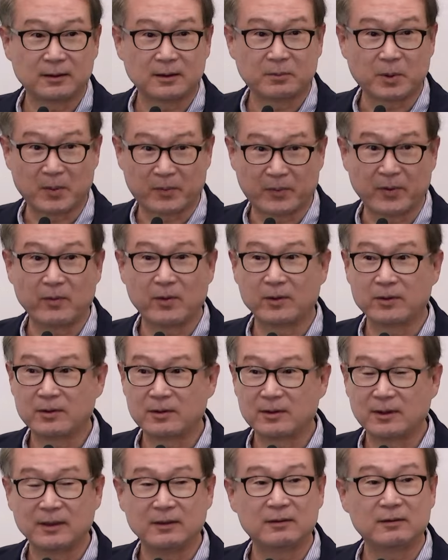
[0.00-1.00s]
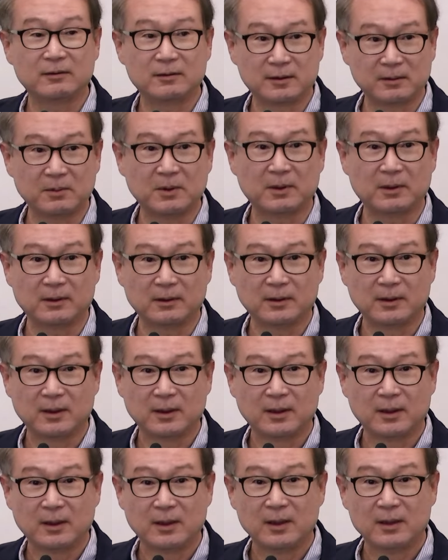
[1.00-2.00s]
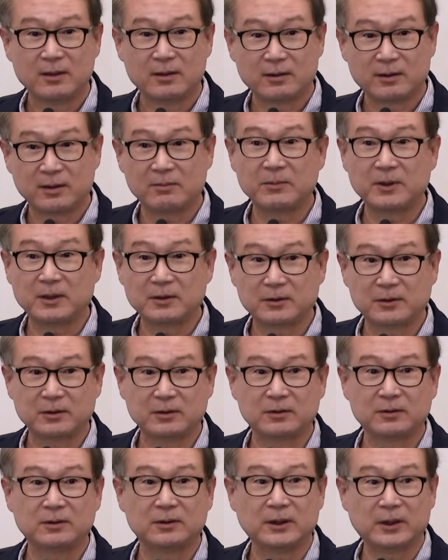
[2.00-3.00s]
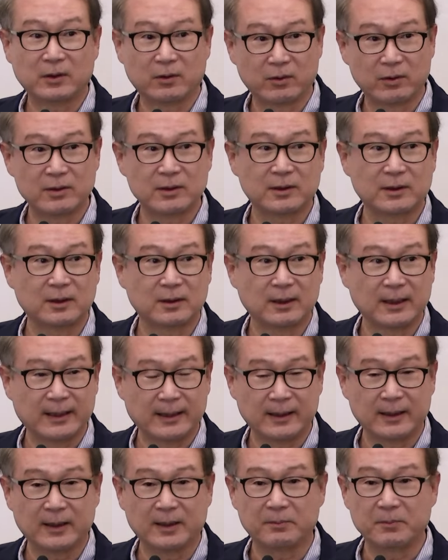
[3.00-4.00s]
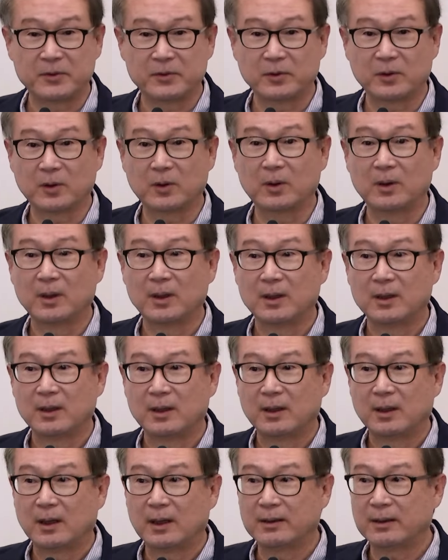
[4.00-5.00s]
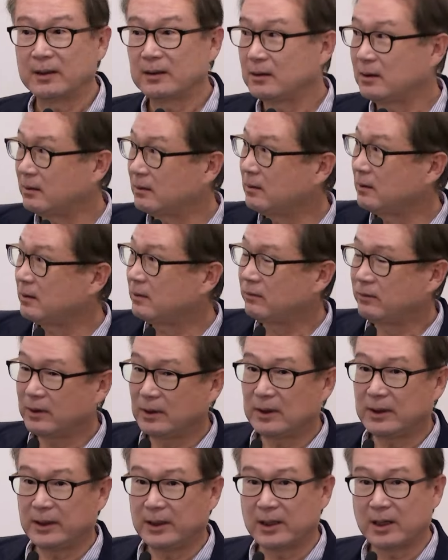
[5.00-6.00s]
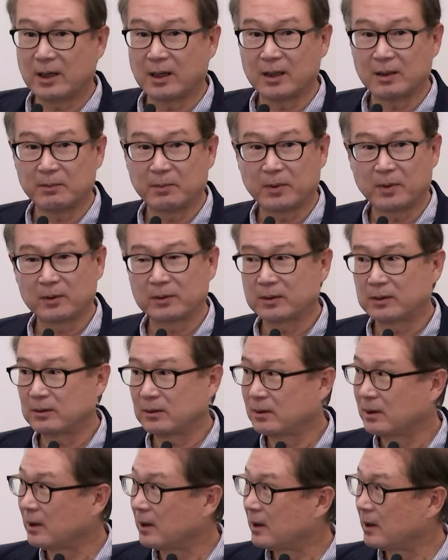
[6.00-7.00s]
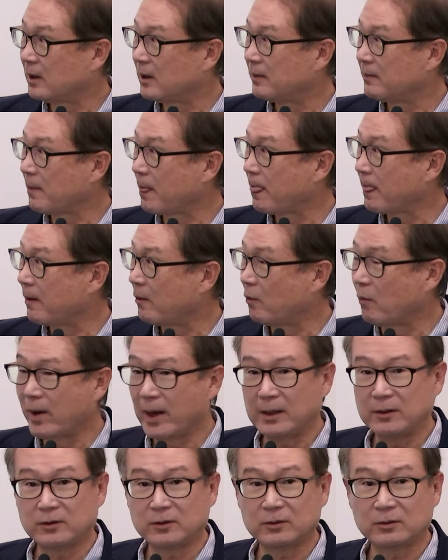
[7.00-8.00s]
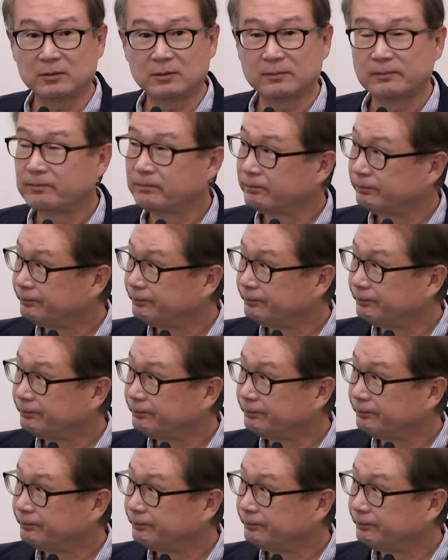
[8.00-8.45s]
the performance is similar to the original LLM. So I think this is really an important way to